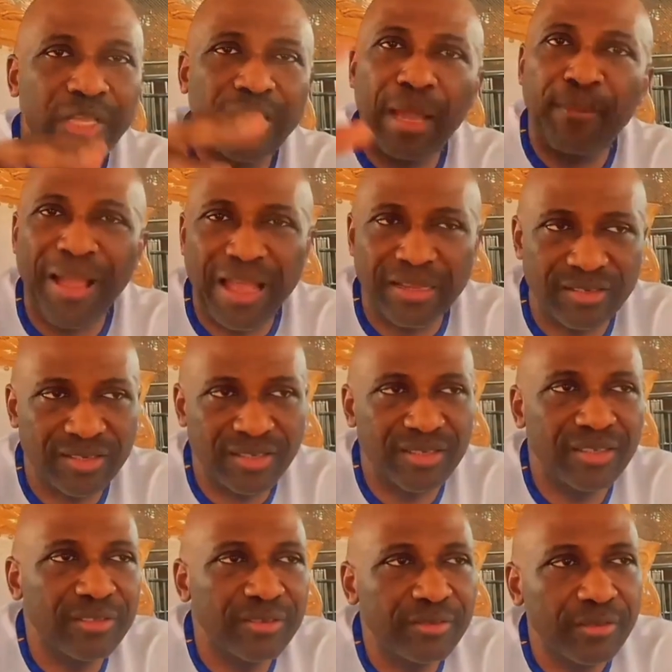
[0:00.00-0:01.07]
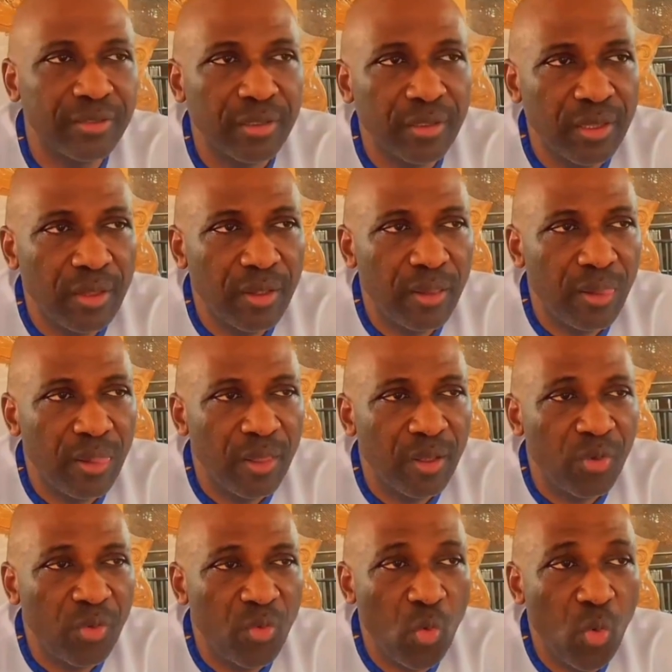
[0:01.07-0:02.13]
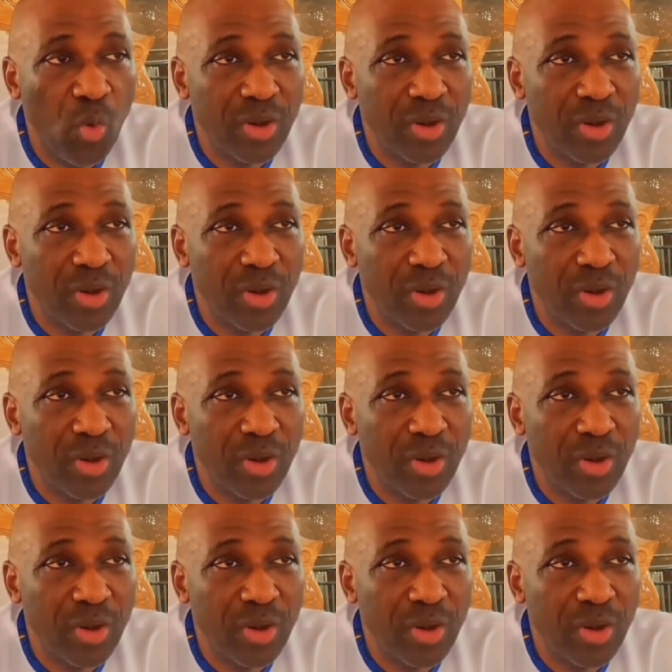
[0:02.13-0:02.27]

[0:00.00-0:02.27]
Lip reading: cabals who